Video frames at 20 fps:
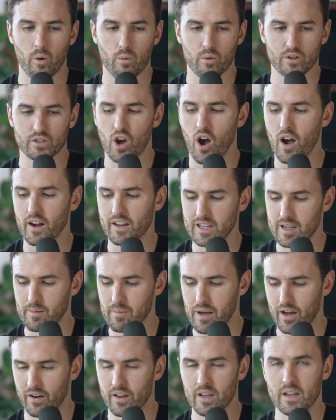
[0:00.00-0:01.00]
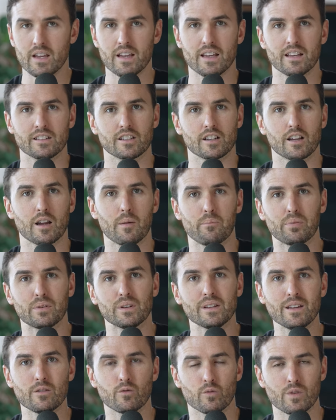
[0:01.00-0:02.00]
What we're talking about is a complete